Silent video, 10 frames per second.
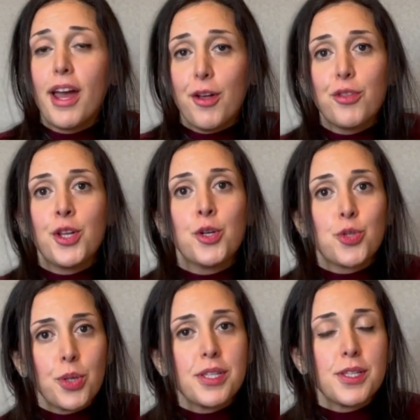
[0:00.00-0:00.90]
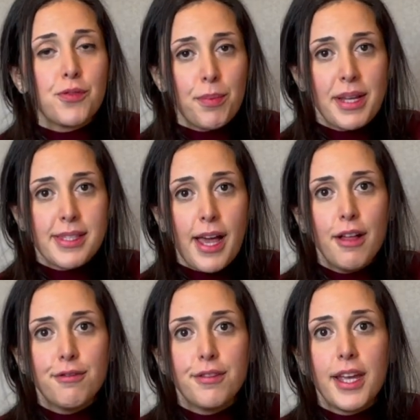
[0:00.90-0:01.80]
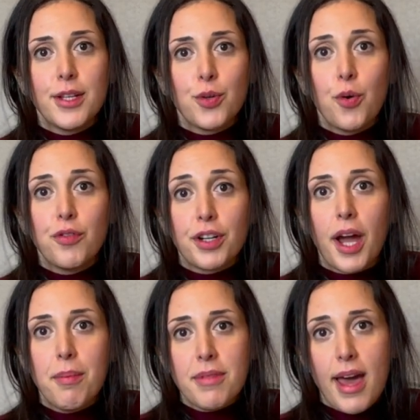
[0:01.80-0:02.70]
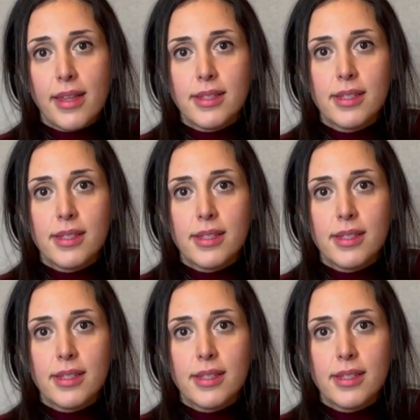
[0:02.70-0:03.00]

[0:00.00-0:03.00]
healthier choices for myself and overcome that.